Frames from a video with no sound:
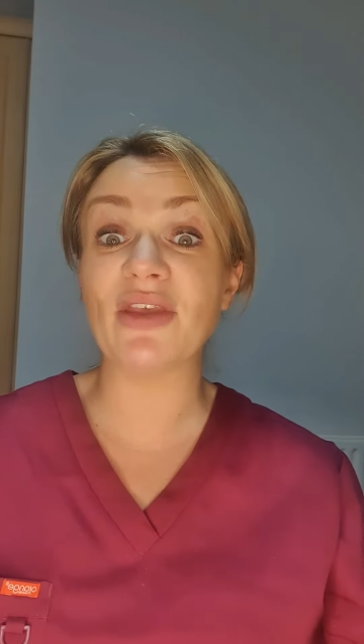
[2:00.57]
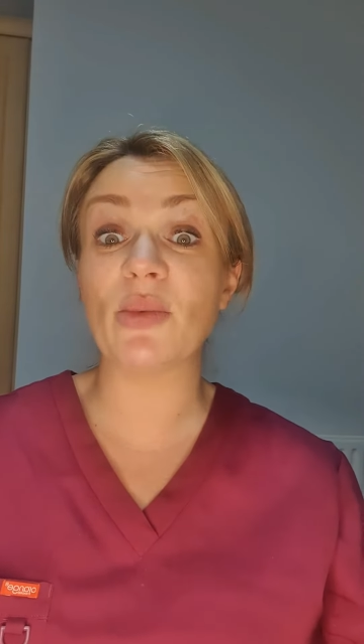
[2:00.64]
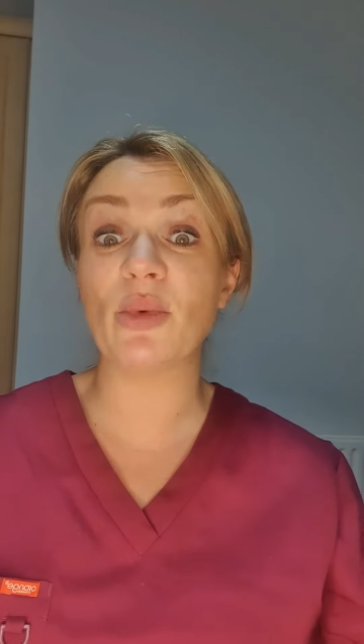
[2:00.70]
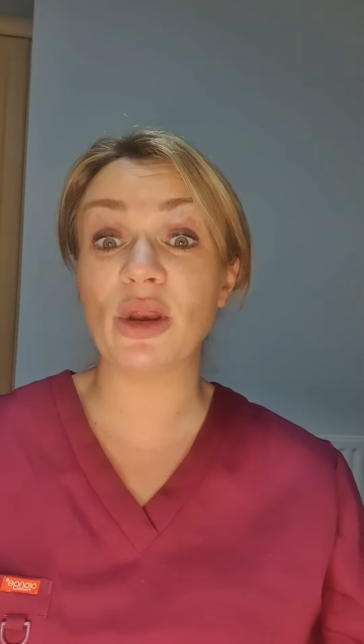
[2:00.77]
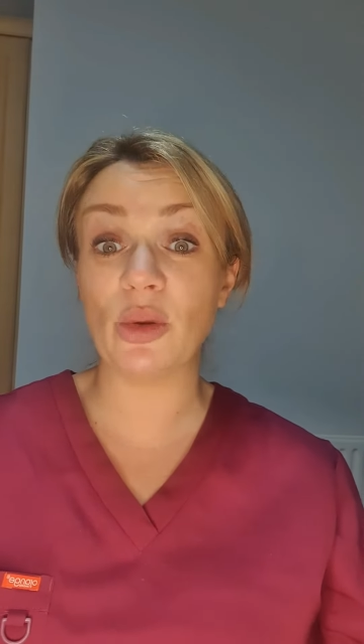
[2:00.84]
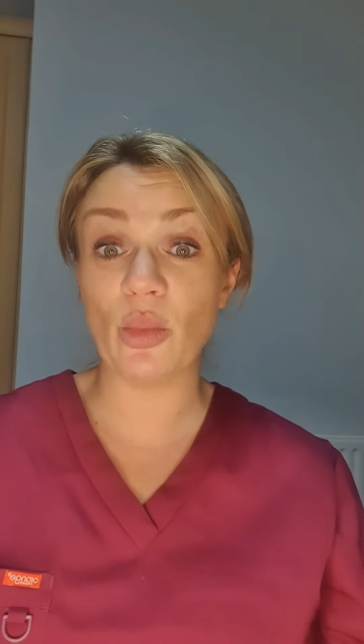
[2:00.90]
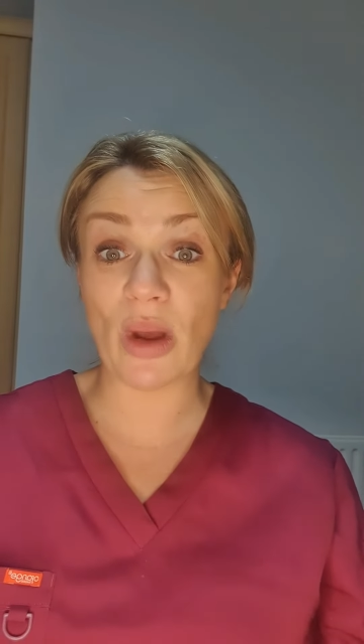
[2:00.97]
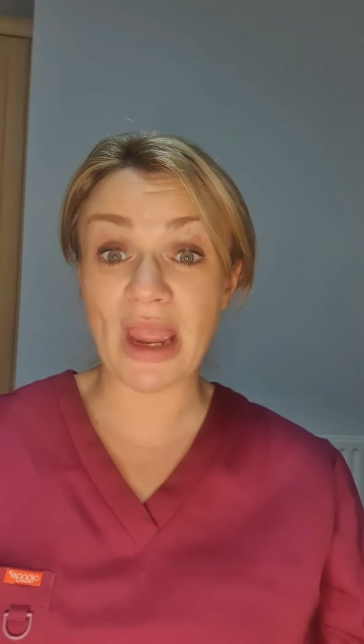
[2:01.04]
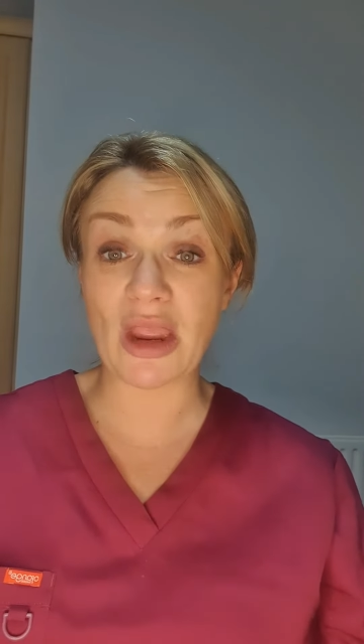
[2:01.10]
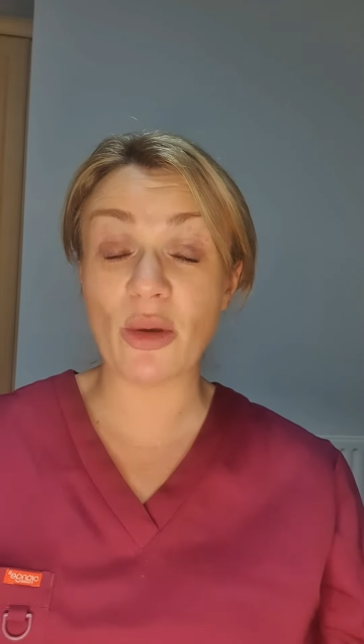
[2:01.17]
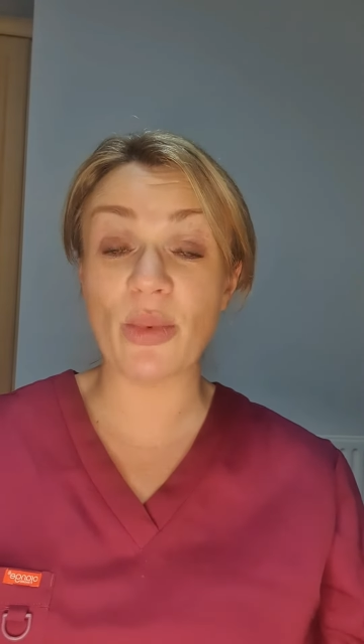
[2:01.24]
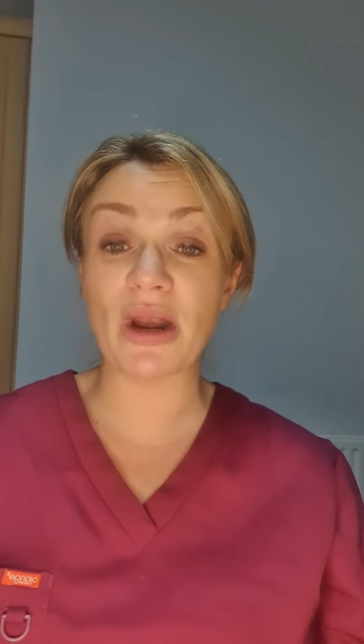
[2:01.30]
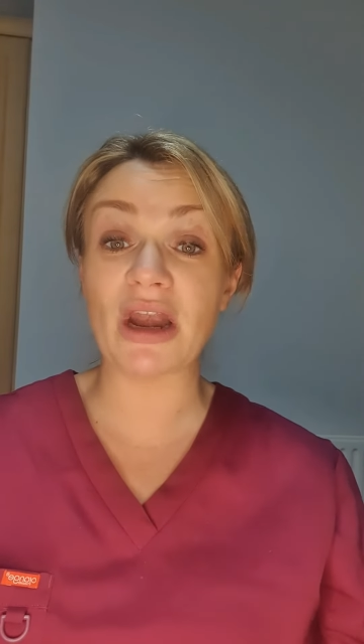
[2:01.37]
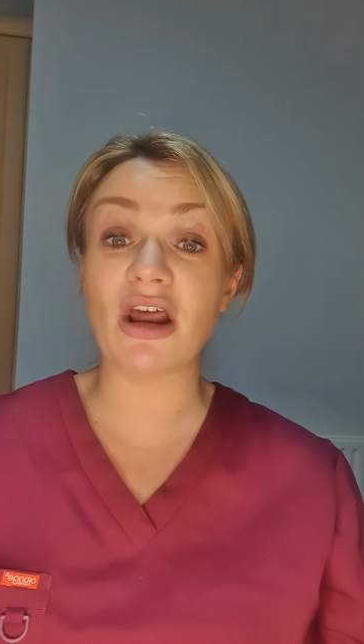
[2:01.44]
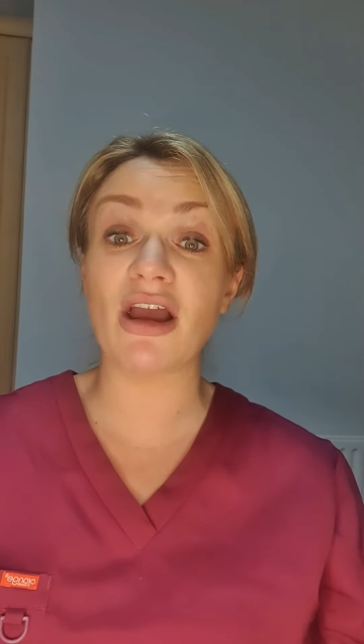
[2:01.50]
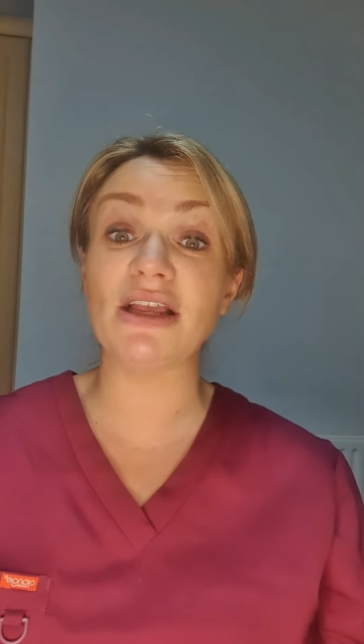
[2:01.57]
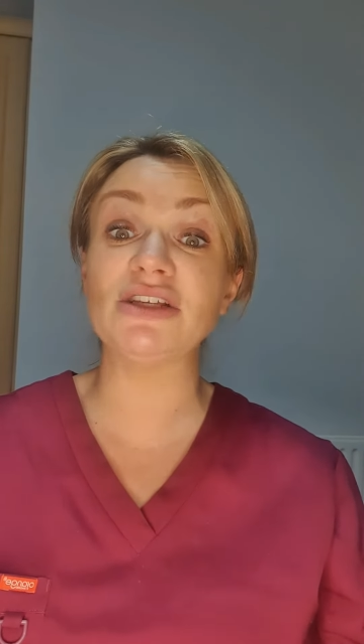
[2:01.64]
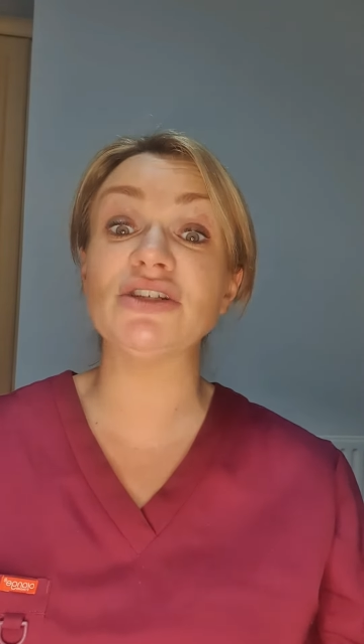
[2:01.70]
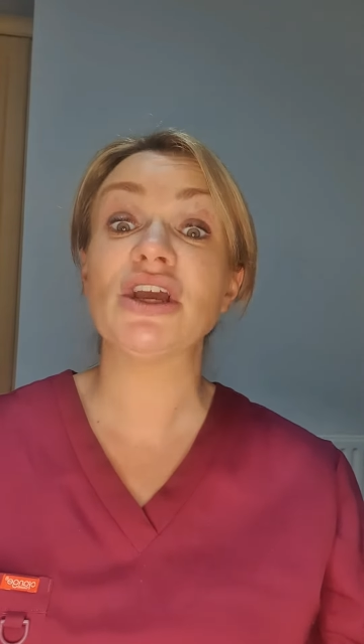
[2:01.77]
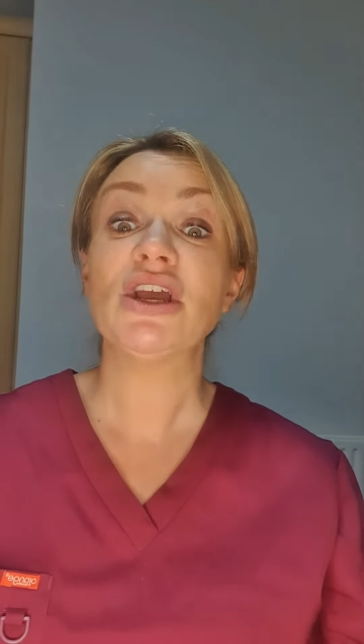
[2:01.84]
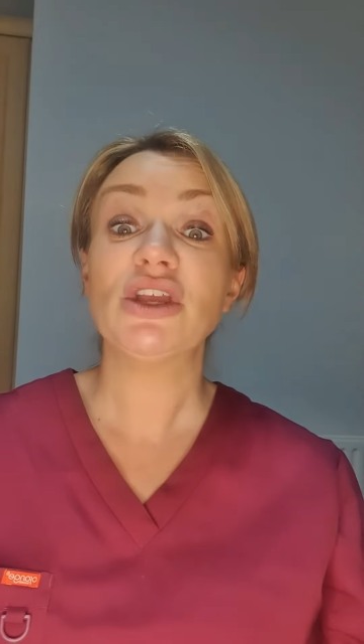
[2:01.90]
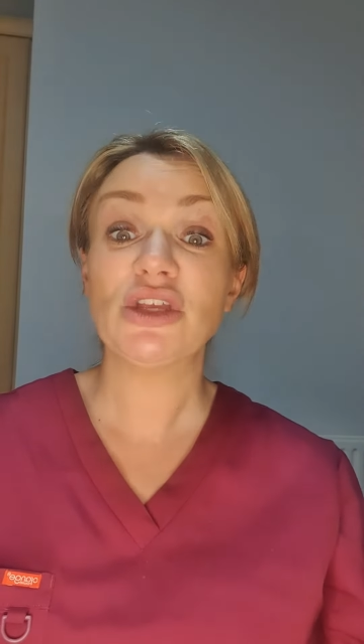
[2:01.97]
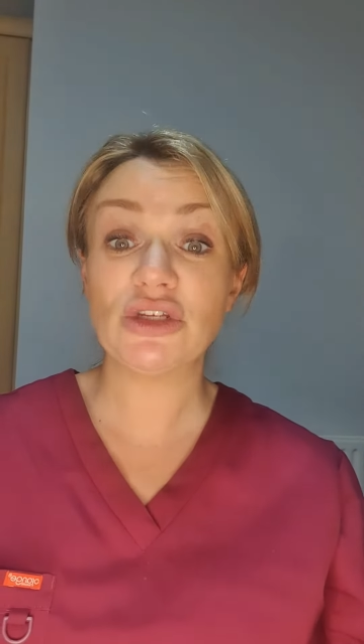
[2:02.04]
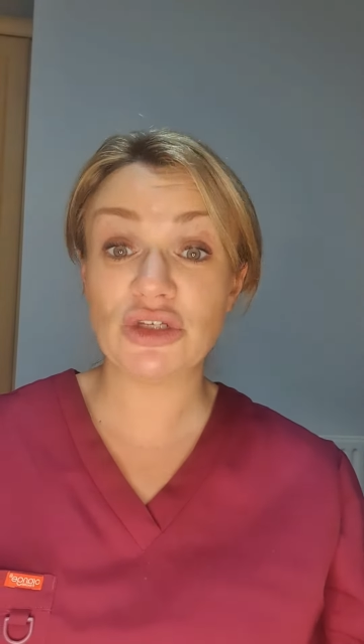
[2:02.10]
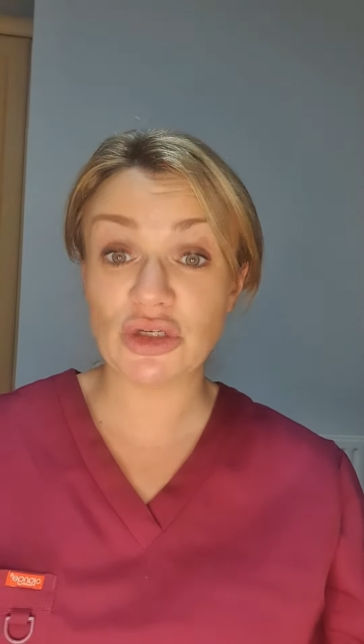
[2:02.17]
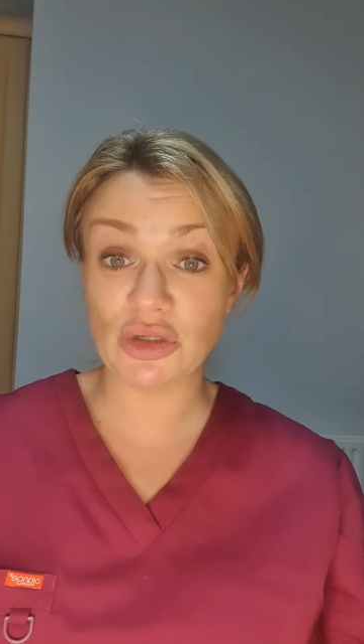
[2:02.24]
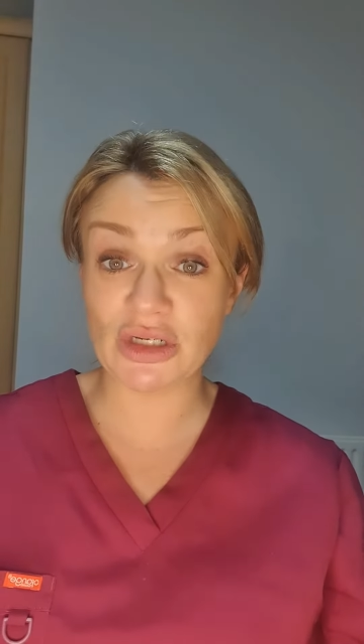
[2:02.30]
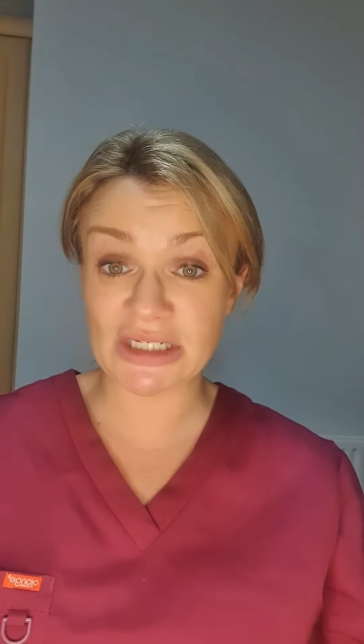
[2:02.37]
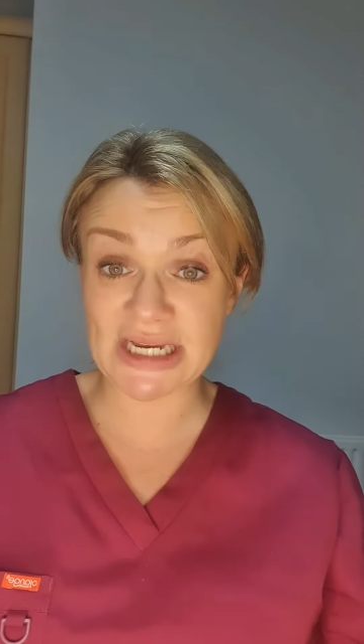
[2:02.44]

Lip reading: that when you wake up at night, you do your